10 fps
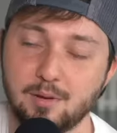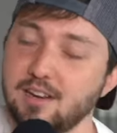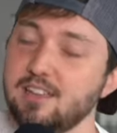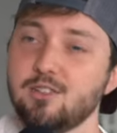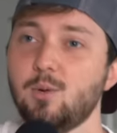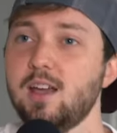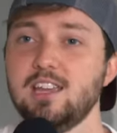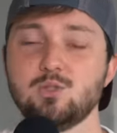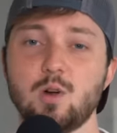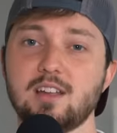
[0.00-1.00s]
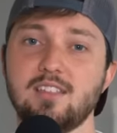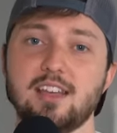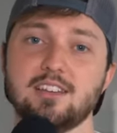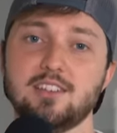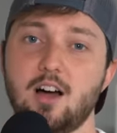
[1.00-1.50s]
But either way, he's working
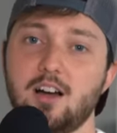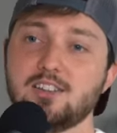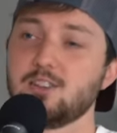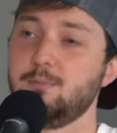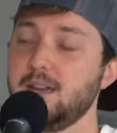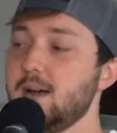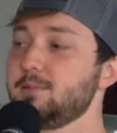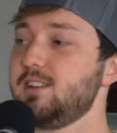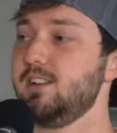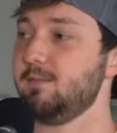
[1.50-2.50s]
like a dog, so big ups to